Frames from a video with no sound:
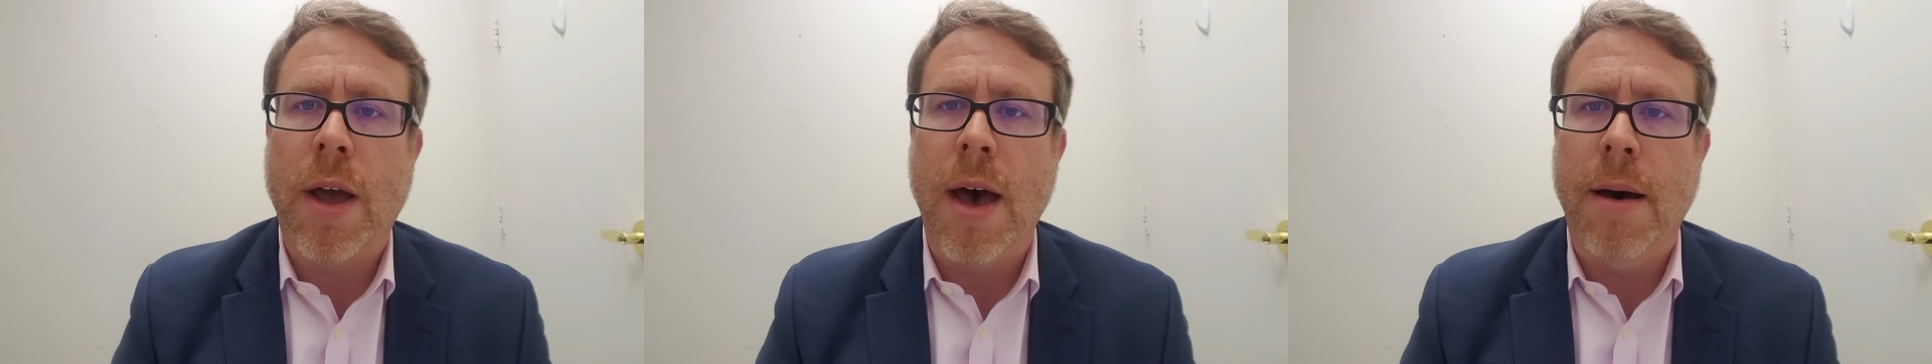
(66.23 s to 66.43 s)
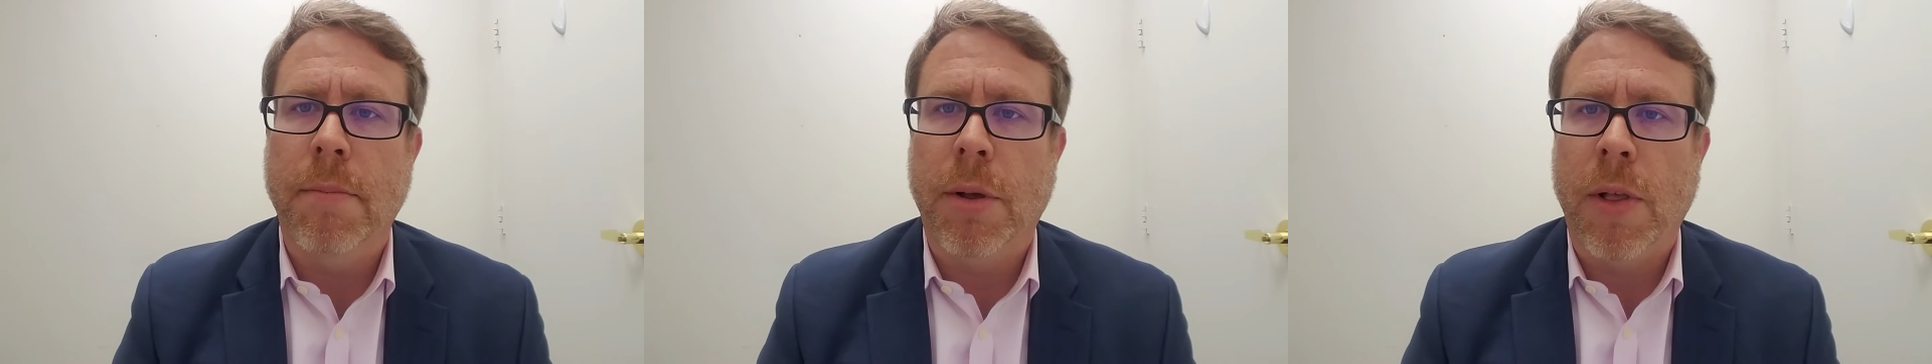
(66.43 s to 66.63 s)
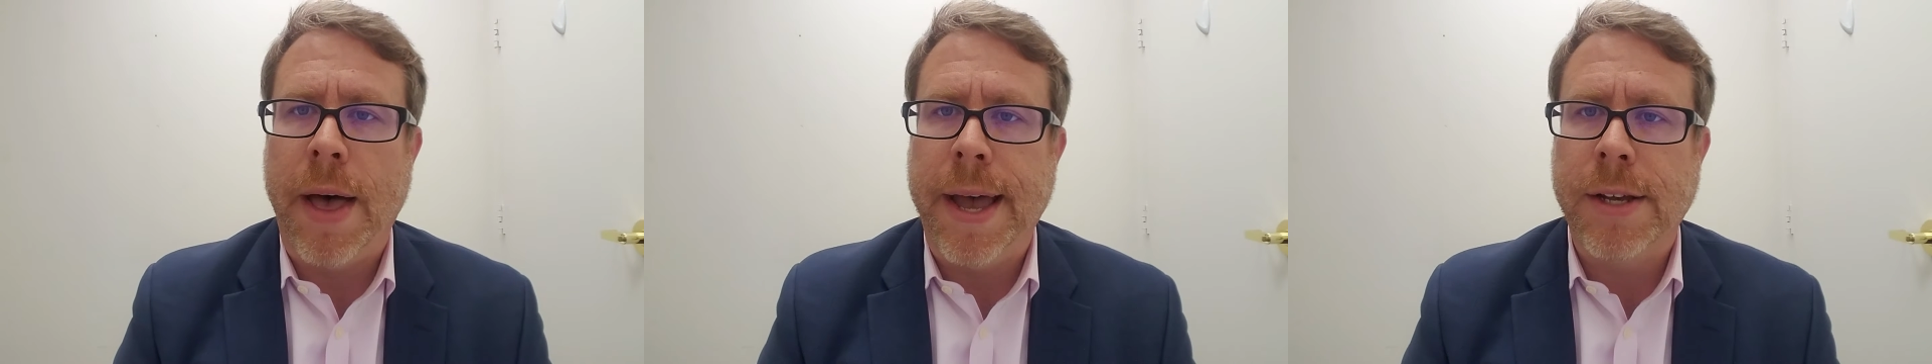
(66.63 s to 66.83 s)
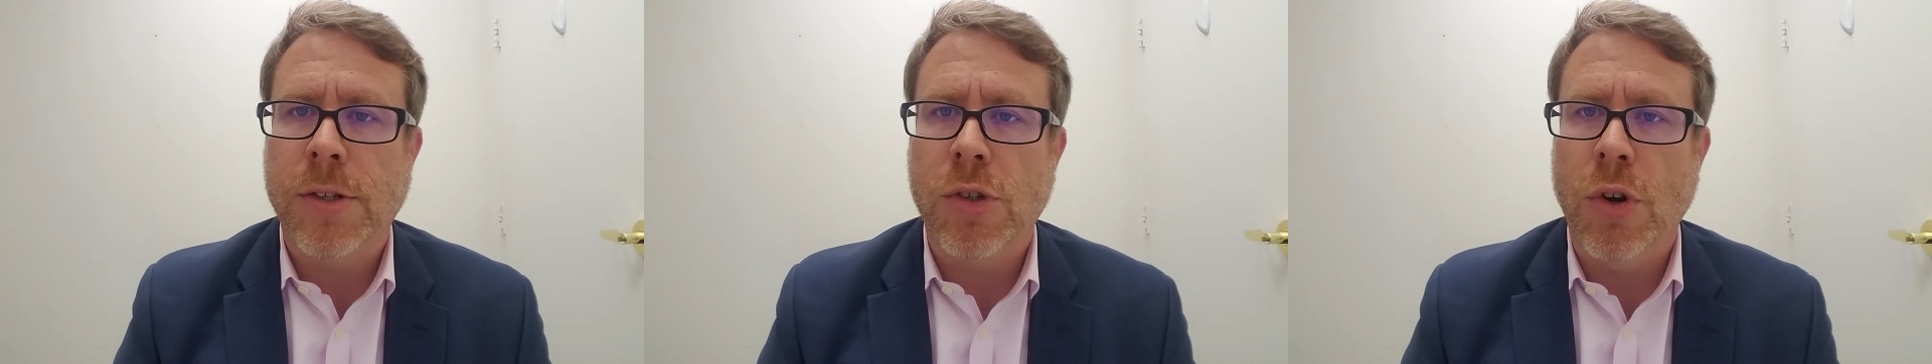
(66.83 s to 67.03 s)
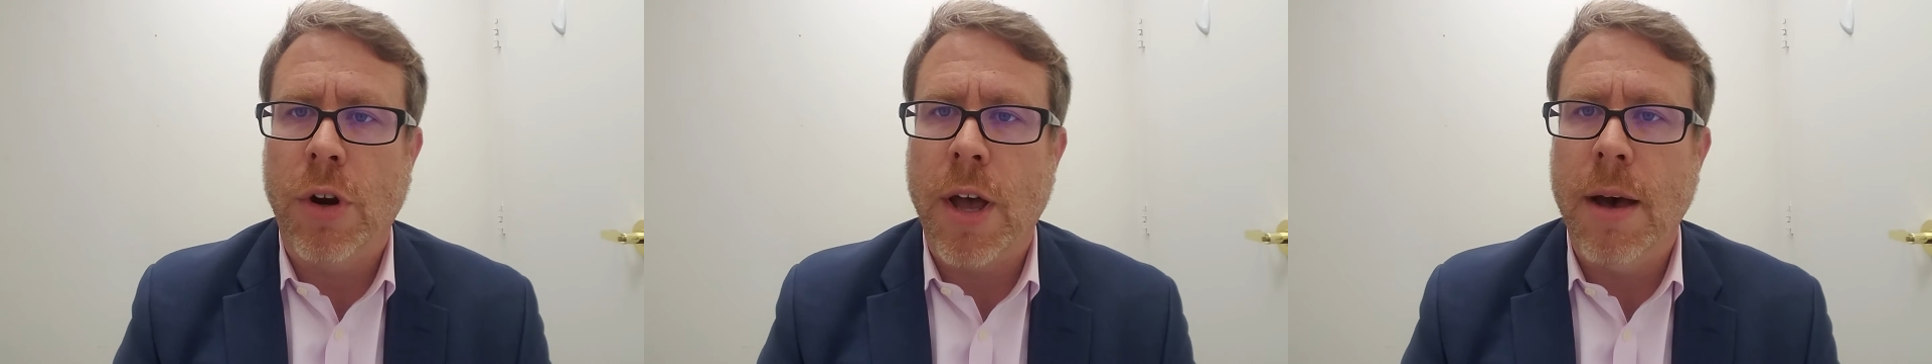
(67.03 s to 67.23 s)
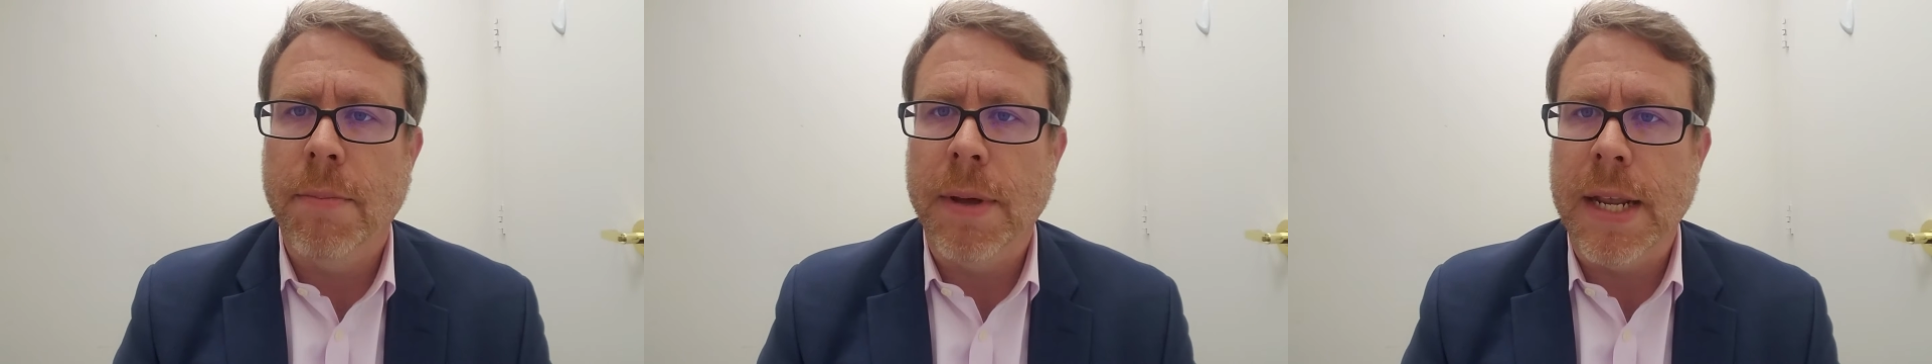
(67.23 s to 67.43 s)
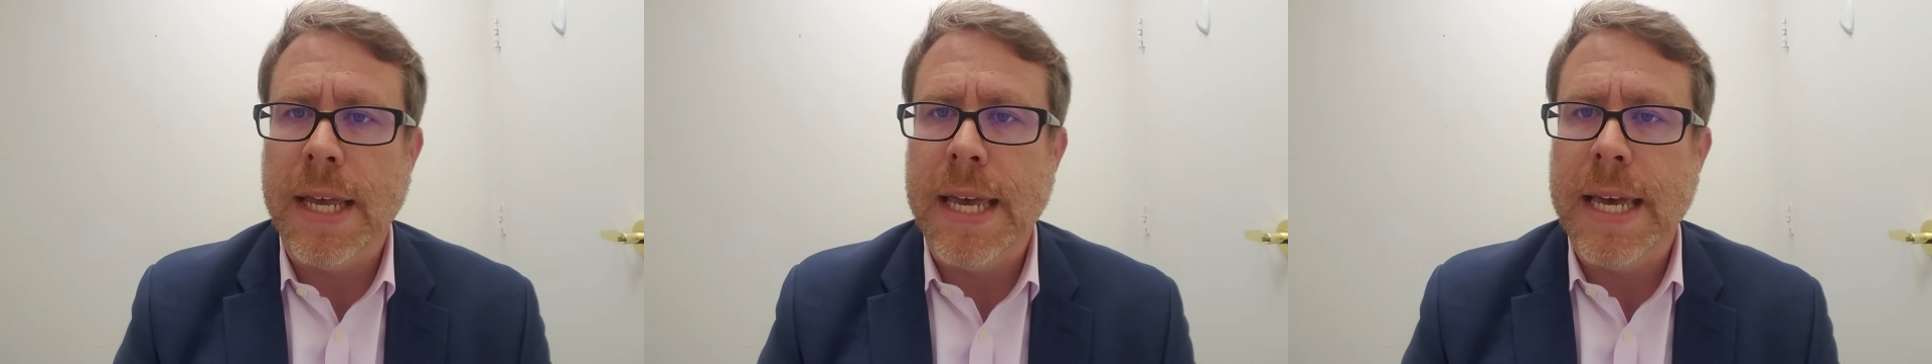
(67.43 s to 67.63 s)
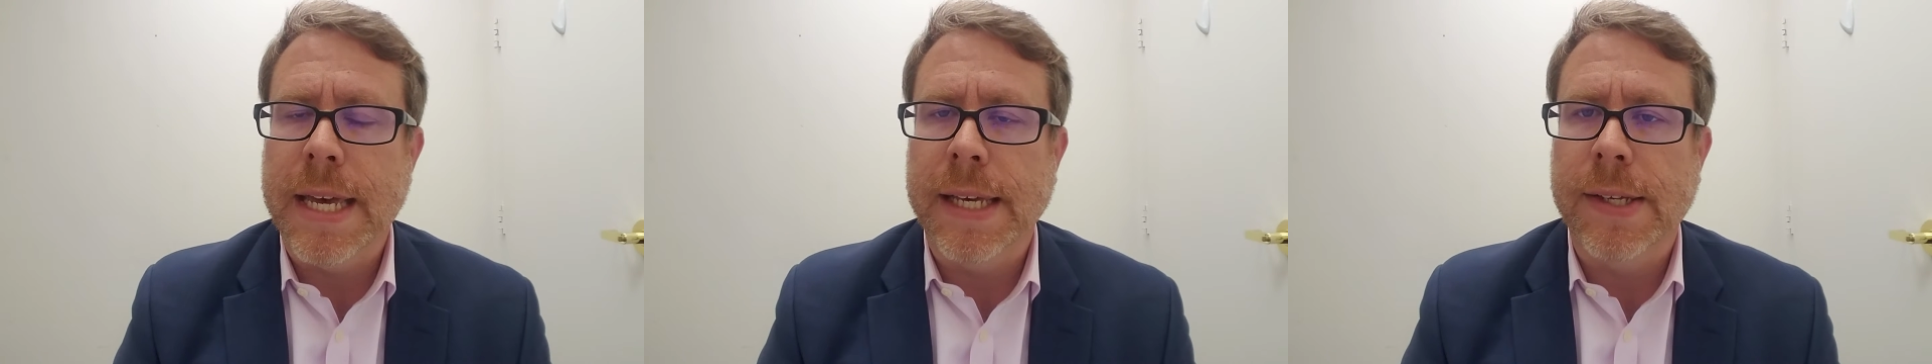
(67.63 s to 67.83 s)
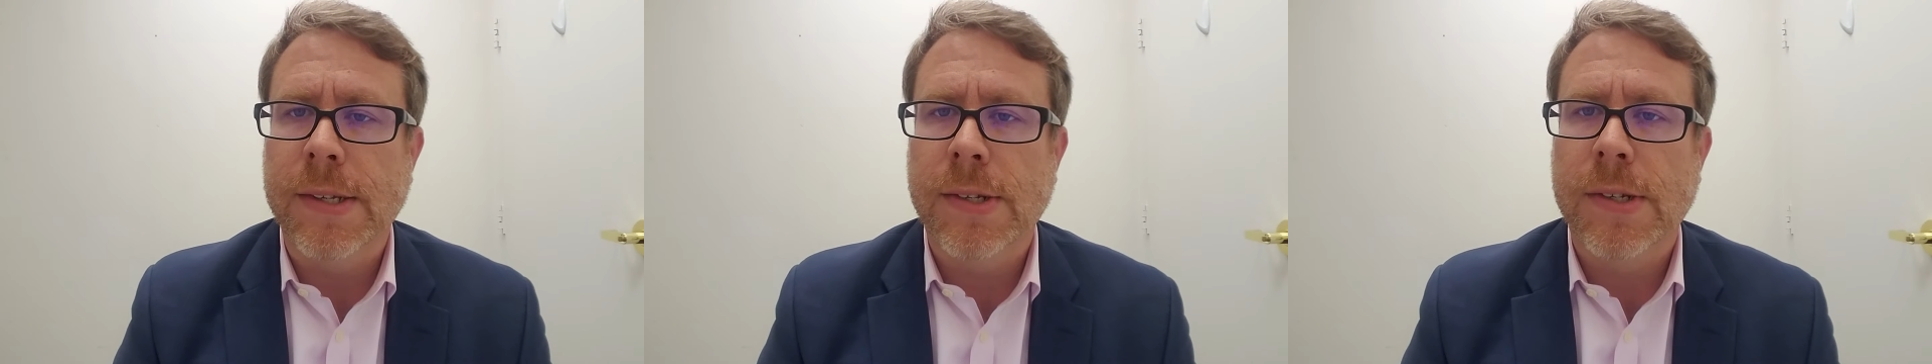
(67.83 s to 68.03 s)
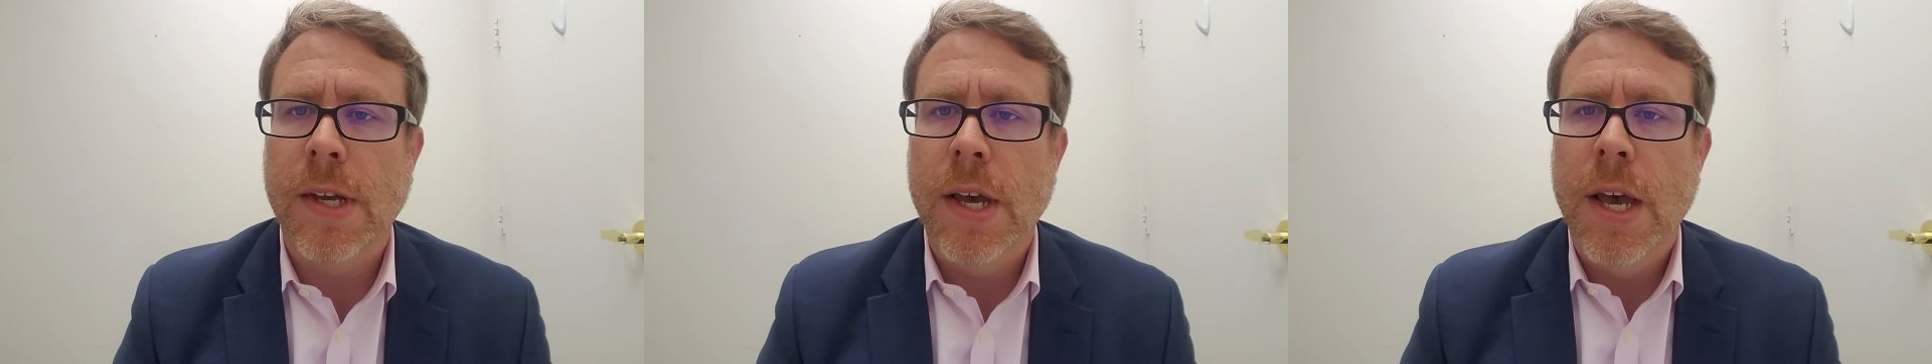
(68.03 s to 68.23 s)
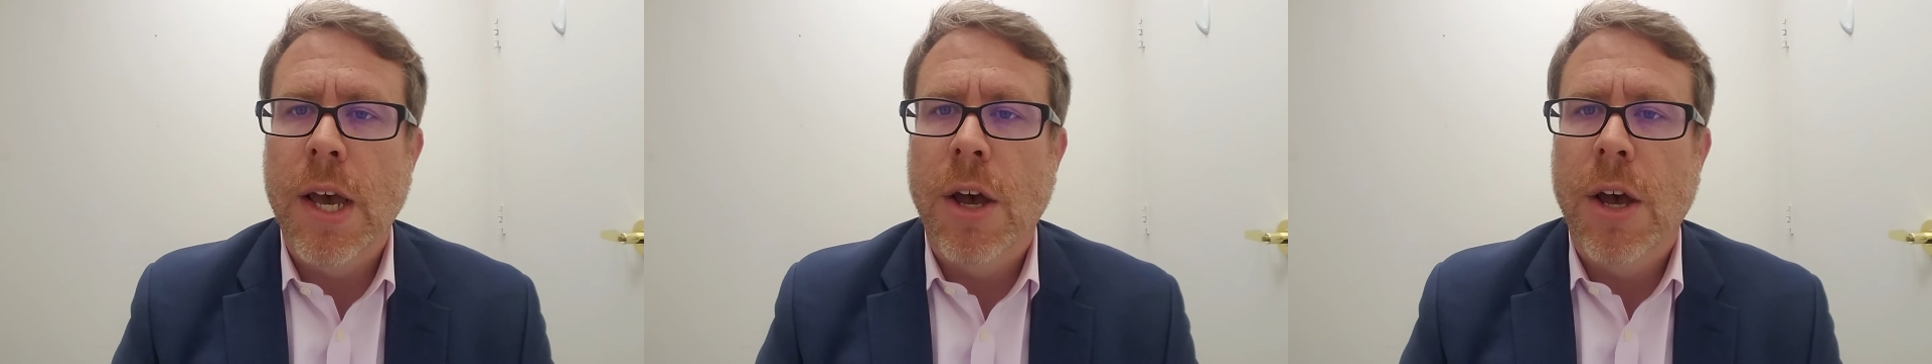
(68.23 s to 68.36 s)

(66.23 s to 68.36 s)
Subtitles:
complex your company is,